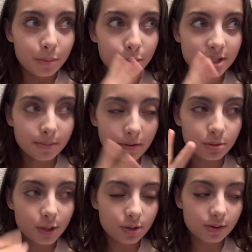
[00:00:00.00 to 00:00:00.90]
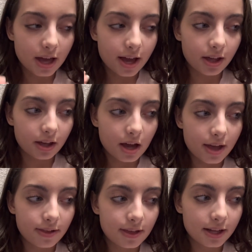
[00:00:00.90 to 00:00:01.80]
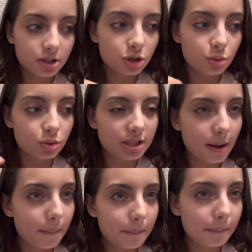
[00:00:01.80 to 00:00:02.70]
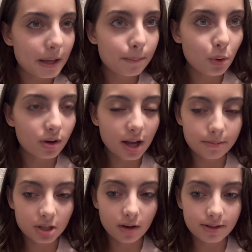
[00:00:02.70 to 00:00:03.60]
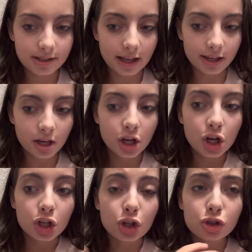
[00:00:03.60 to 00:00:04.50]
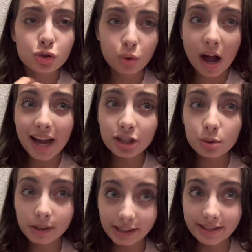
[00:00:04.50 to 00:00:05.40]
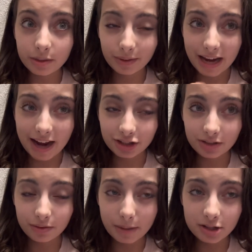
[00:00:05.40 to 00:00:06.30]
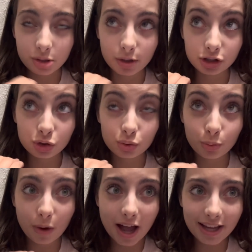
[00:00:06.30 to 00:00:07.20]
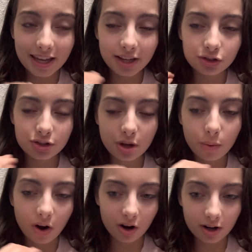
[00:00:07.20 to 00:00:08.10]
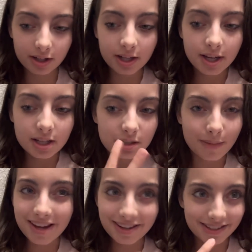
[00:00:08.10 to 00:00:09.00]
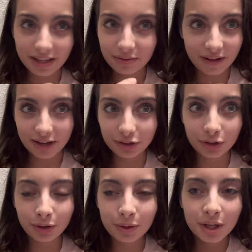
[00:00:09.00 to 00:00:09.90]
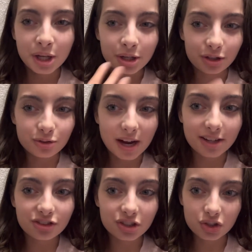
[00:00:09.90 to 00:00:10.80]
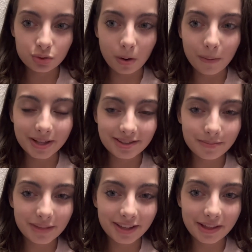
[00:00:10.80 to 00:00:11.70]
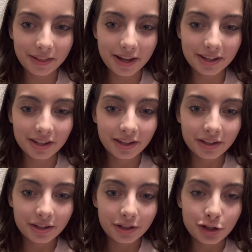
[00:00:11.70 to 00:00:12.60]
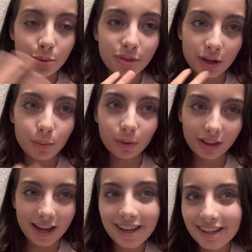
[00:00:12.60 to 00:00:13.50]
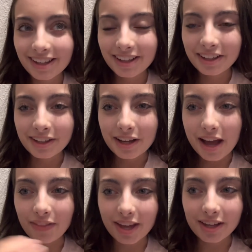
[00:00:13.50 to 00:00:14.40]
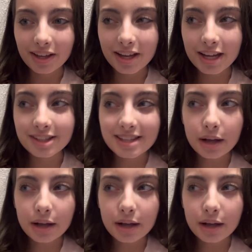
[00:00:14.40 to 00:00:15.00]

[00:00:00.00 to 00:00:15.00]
but sometimes when you do that, I think to some people it comes off as like, you're trying to elicit a reaction from us. You are trying so hard to make us like fangirl. You're trying to just throw in something that like you think we'll like. And like it